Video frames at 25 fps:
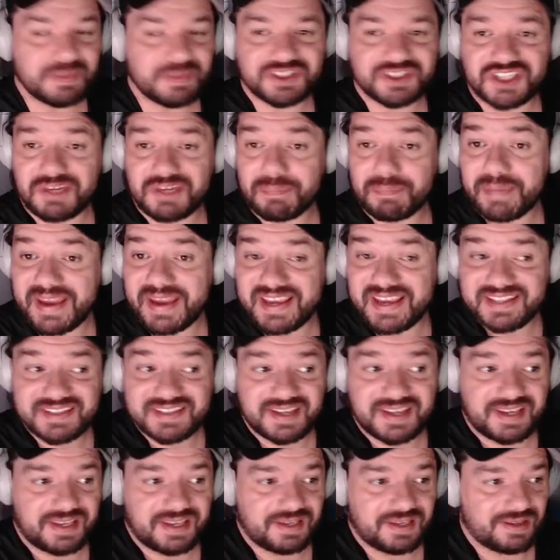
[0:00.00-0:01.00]
imaging
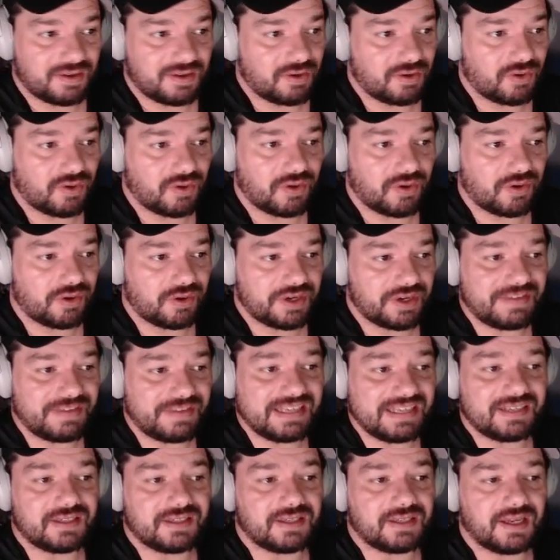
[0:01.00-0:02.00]
painting or
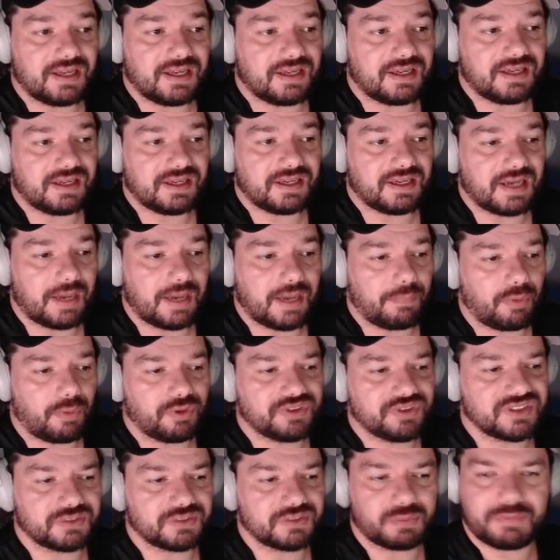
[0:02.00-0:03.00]
even uh,
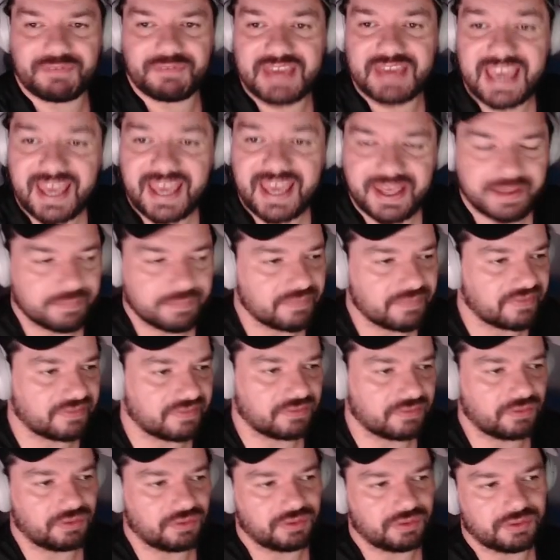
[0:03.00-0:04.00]
approaches with
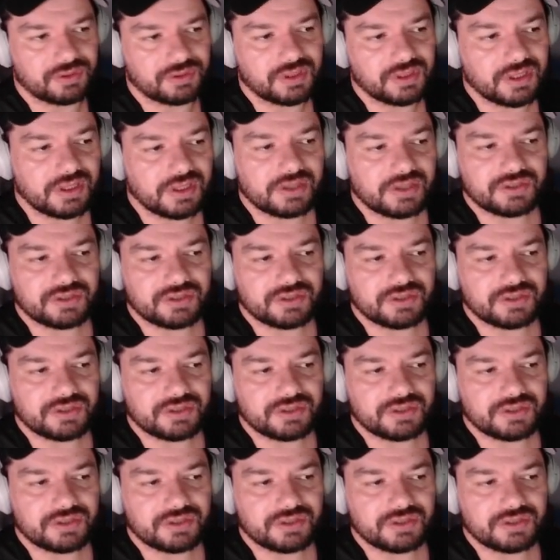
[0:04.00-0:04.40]
GANs to